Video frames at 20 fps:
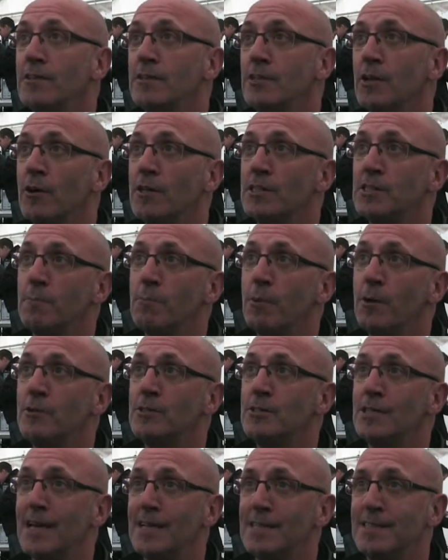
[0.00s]
So I
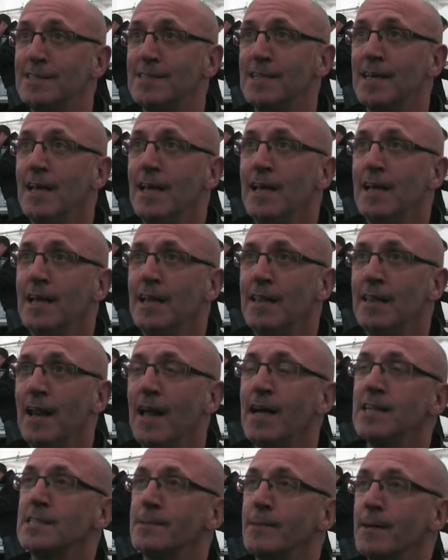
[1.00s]
suppose that's the last